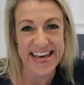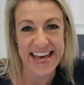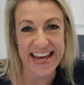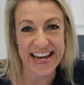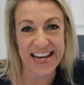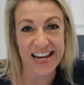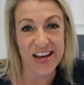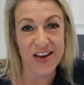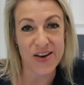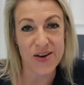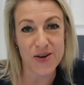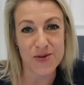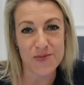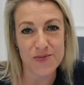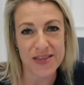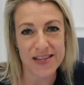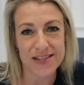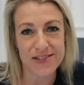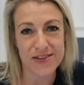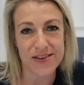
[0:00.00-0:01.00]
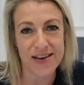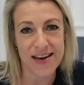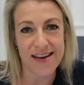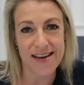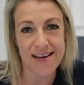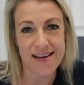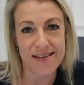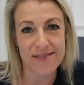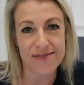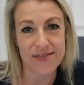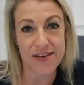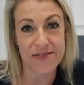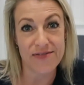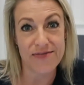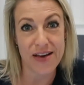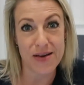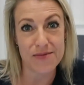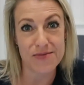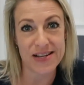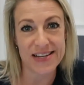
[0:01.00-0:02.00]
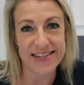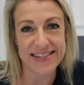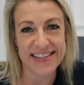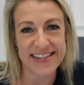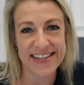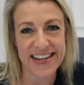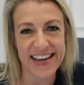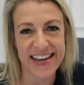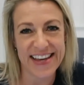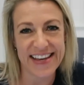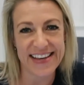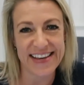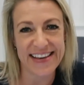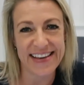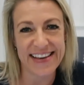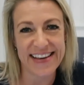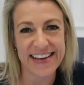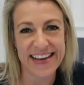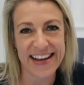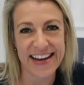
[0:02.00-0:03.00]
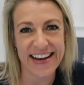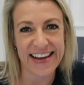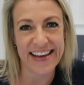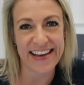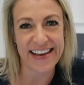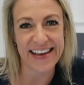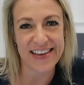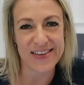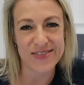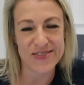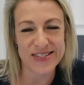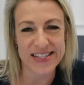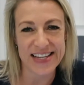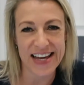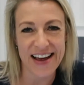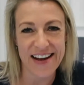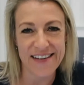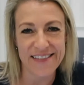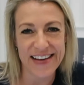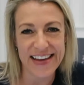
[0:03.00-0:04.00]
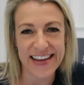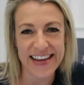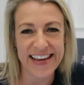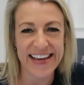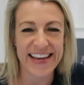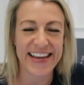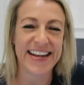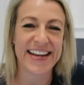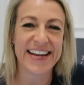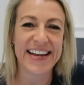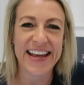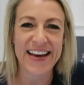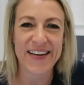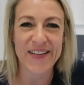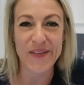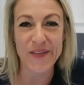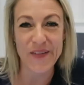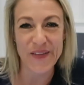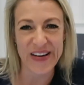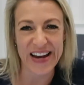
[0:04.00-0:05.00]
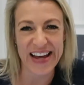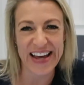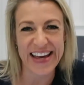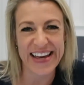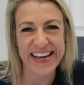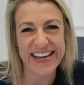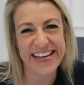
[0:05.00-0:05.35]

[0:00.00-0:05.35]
And I hope that you have a fabulous day getting your diary in order.